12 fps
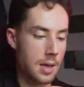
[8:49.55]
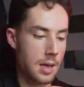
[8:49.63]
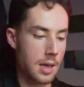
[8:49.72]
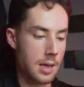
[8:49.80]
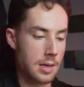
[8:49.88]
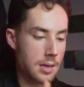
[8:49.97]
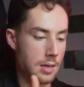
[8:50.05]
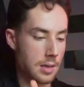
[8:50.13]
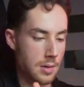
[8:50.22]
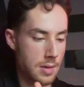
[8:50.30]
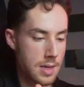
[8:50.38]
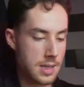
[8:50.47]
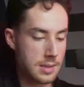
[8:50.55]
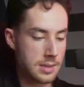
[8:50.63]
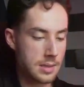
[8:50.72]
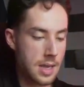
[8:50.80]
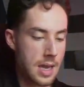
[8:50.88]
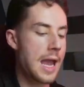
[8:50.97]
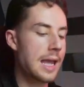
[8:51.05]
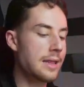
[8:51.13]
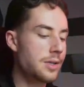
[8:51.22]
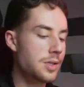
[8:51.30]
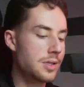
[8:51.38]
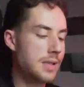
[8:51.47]
and I click on this, and
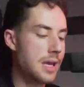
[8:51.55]
let's just